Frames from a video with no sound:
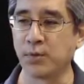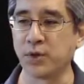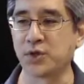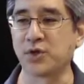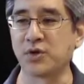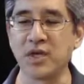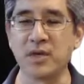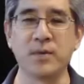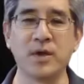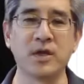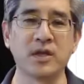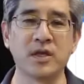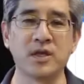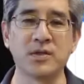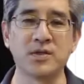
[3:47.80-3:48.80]
put your email
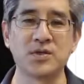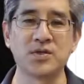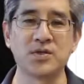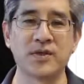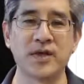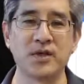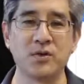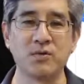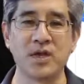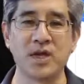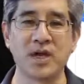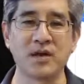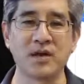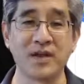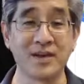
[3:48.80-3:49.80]
in so that you
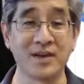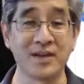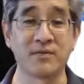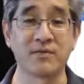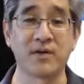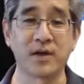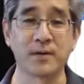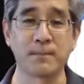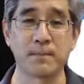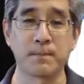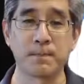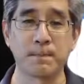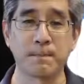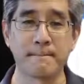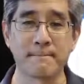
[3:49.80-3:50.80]
get an invite.
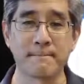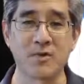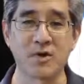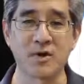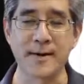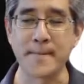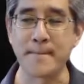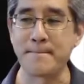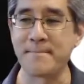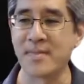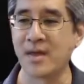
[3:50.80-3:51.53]
Okay.